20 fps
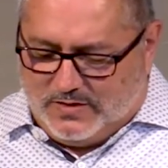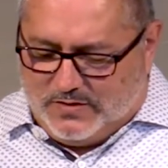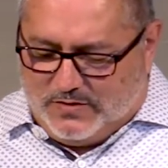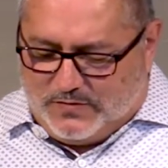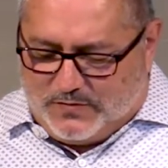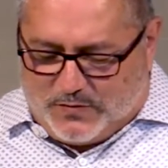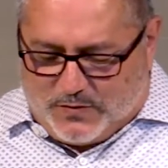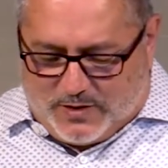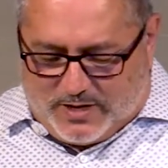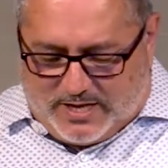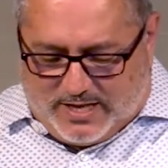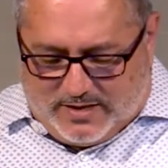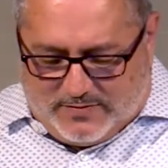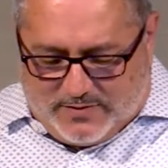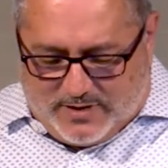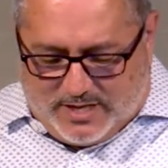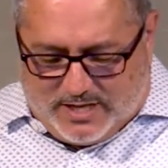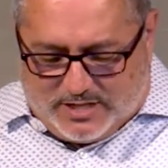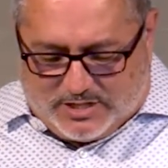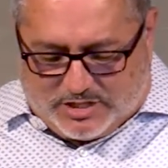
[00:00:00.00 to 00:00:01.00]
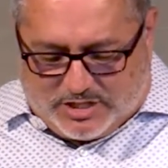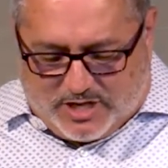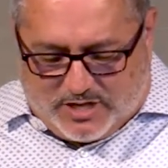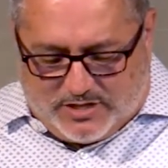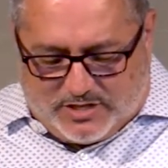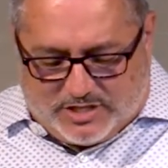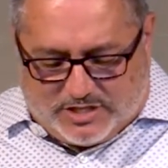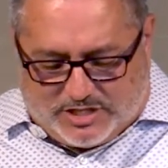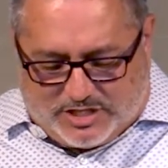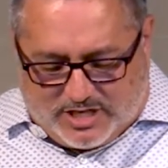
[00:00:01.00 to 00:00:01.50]
Forgiving each
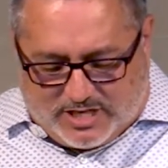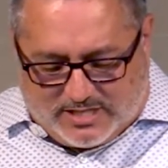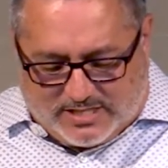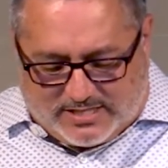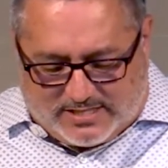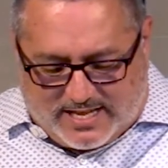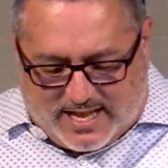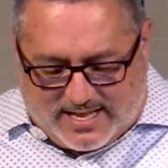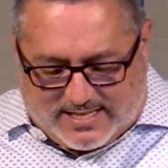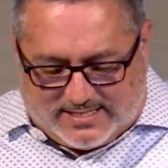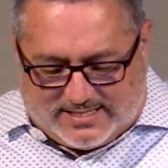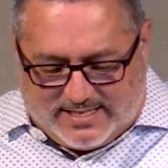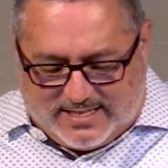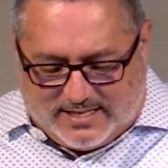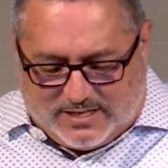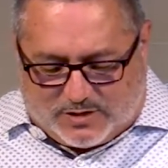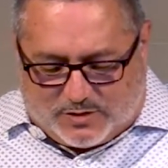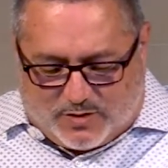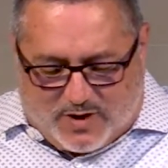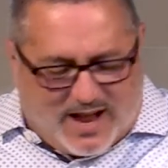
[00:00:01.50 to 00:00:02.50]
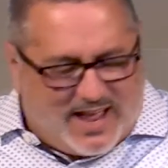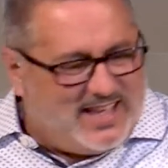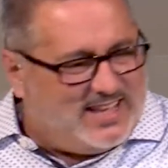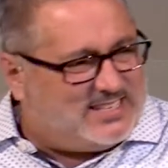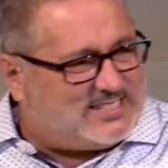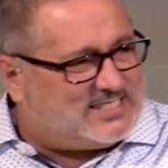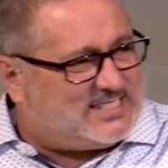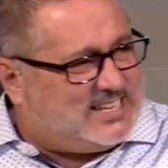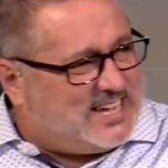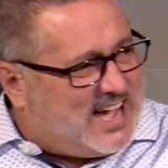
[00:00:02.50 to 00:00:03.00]
other just as in
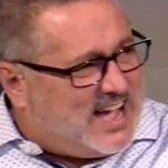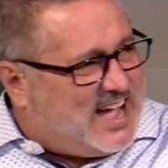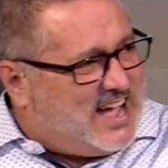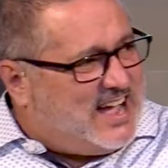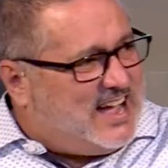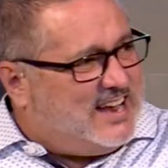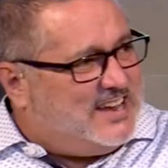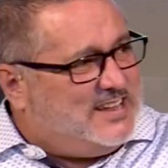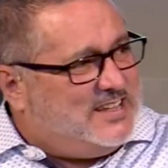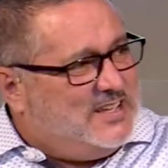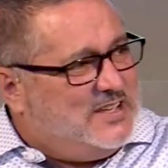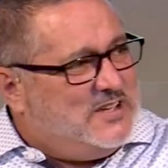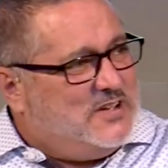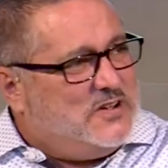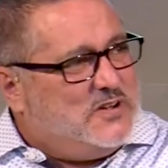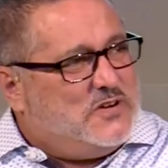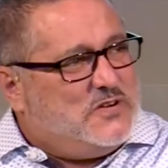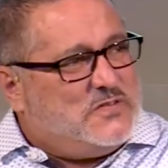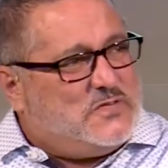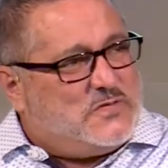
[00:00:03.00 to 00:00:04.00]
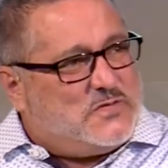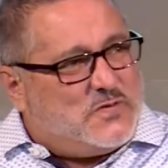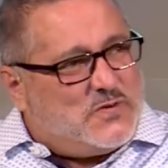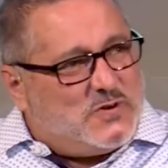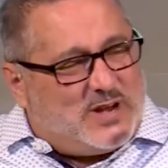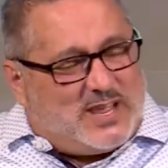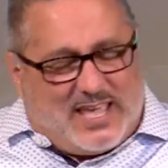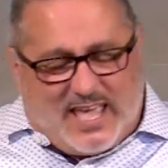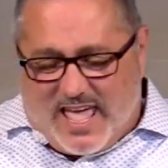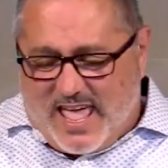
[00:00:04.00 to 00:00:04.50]
Christ, God
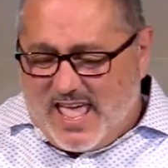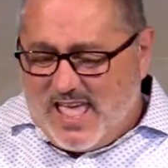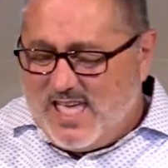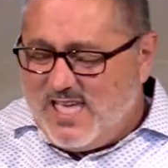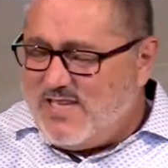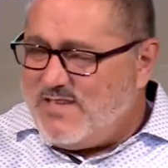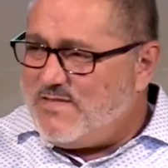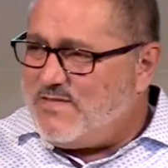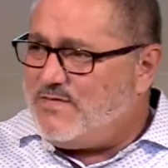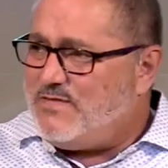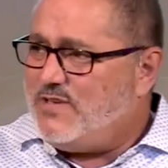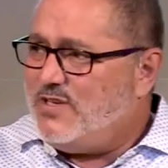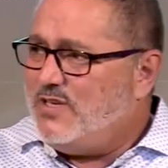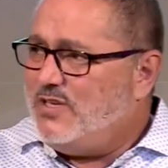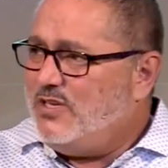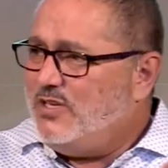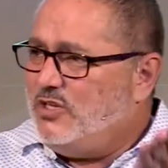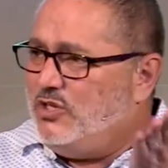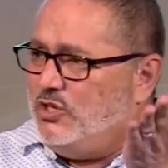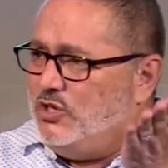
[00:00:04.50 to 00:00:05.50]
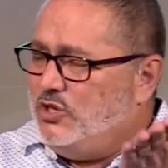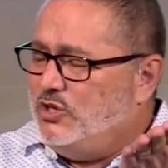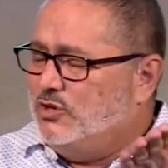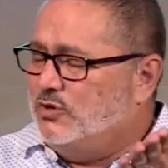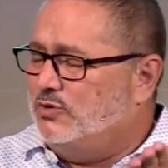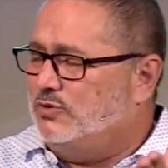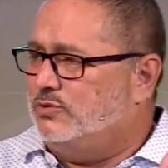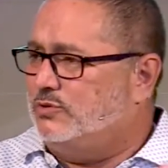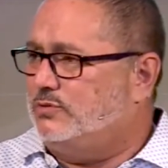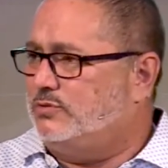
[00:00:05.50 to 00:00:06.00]
forgave
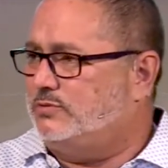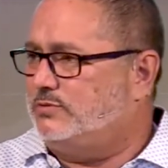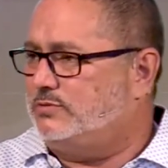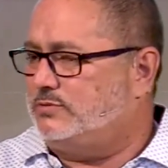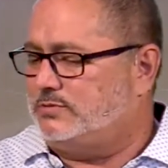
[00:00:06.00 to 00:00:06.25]
you.